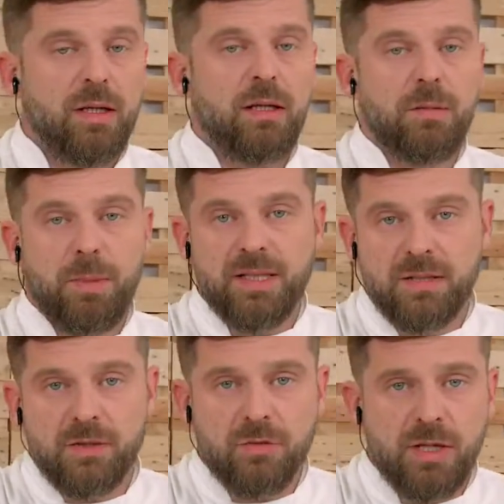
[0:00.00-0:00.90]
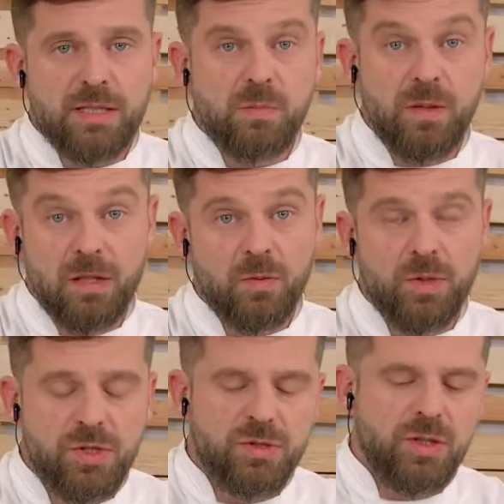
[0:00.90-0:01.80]
It depends on your recipe and
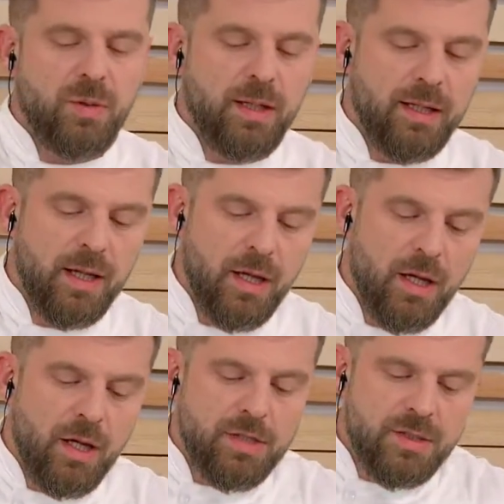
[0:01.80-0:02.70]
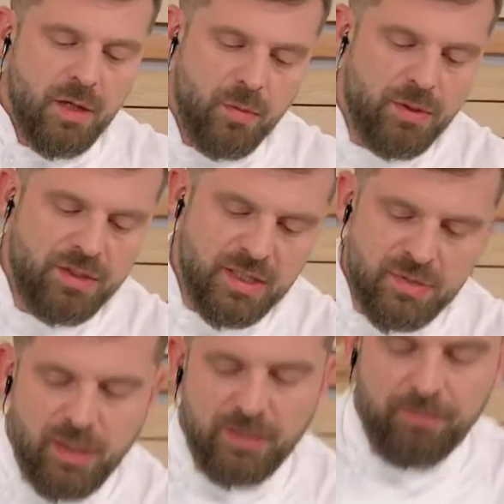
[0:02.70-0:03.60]
what you're doing. So with this one,